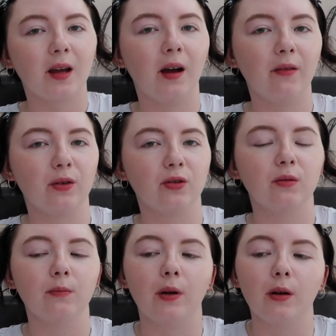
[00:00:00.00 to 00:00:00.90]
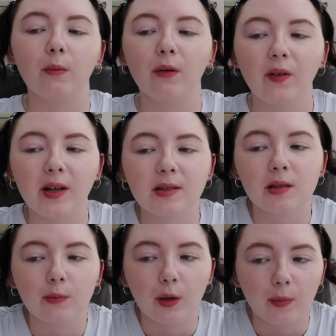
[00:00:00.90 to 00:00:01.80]
I've got sunburn on my face at
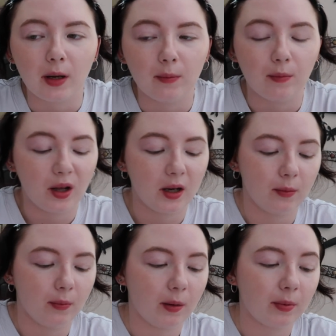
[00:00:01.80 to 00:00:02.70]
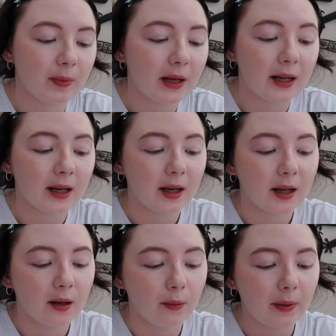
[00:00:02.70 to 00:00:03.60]
the moment, and it might be peeling a
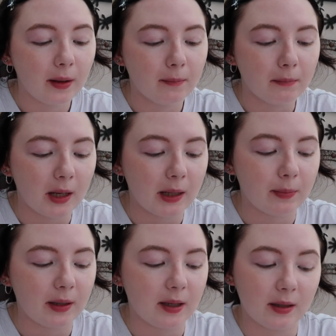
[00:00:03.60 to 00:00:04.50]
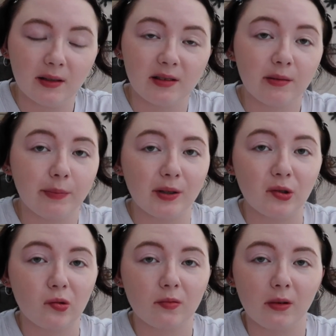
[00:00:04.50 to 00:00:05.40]
little bit, maybe it's a bit
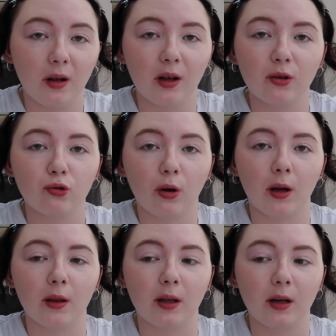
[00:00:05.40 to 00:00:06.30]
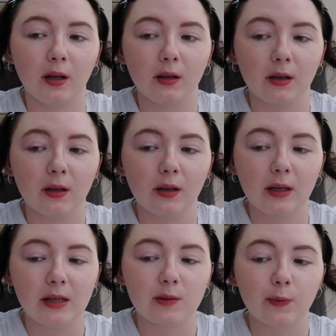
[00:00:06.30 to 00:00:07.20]
like drier than it is,